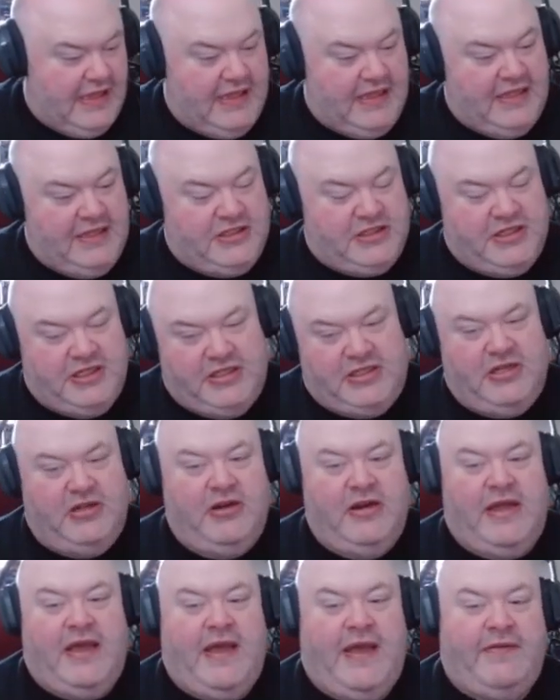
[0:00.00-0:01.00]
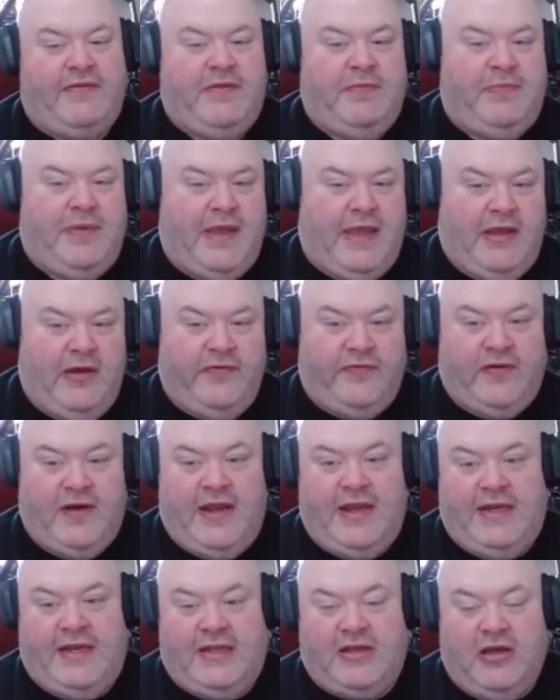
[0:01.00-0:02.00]
It's just you're going to have to pay over
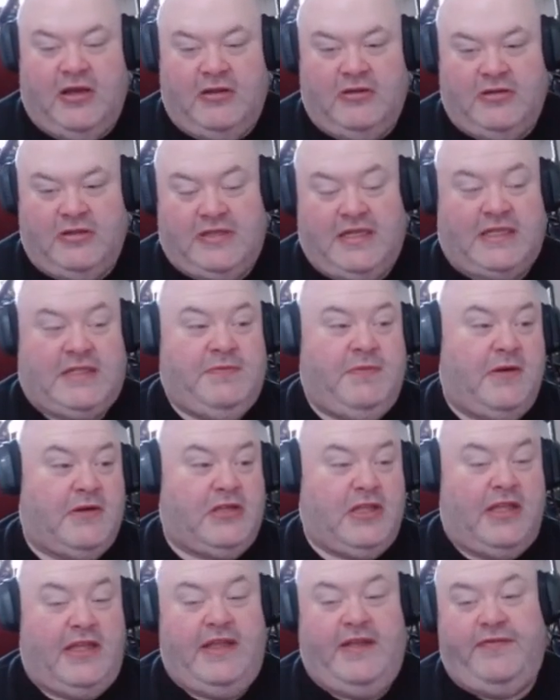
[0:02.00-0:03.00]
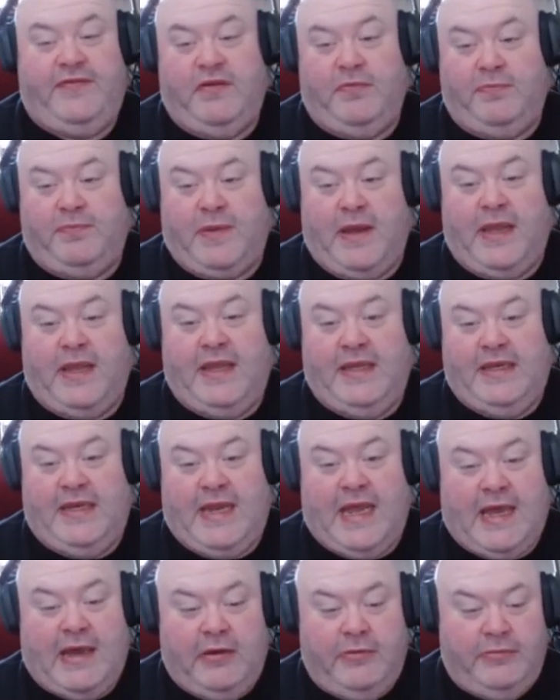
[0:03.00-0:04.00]
eighty dollars, especially if you're buying it
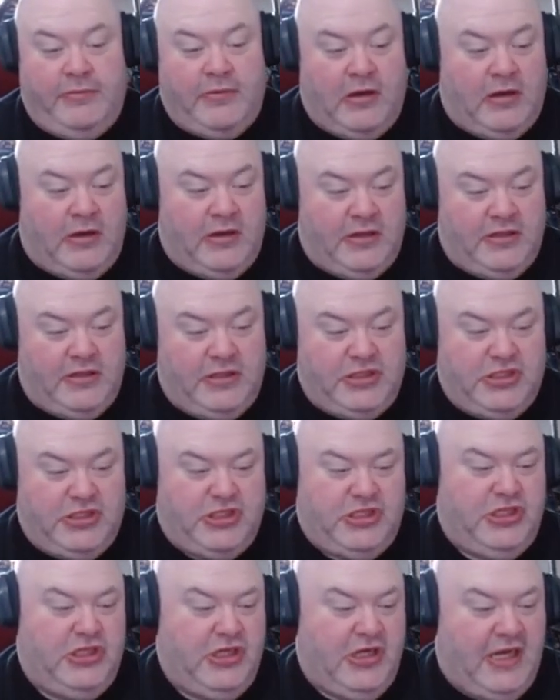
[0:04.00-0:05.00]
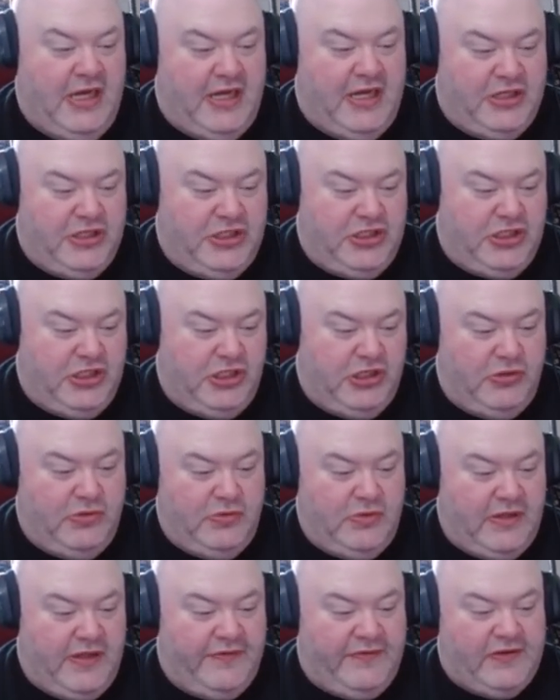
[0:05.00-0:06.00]
now on uh,
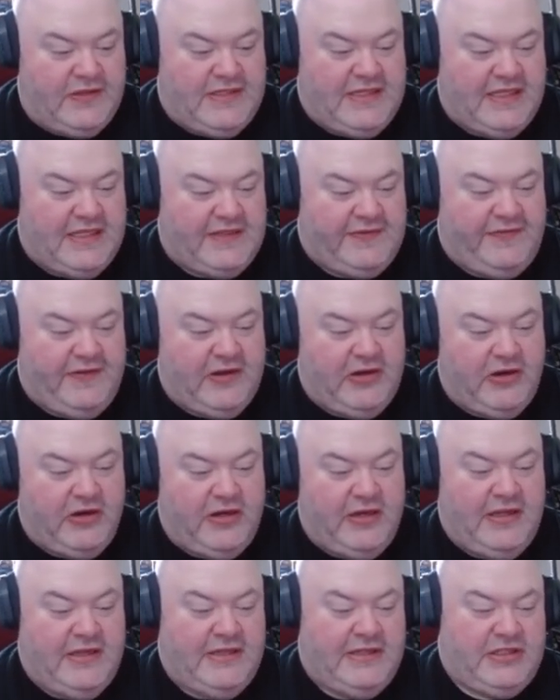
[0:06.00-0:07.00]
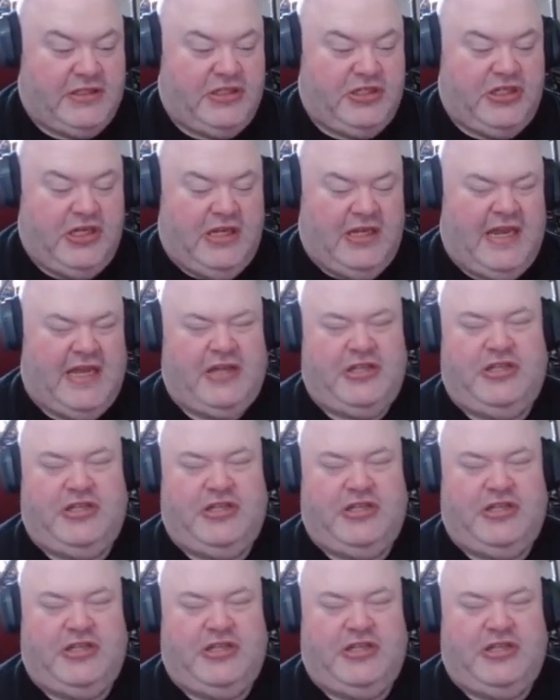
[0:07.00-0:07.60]
June. If you see this figure in uh, not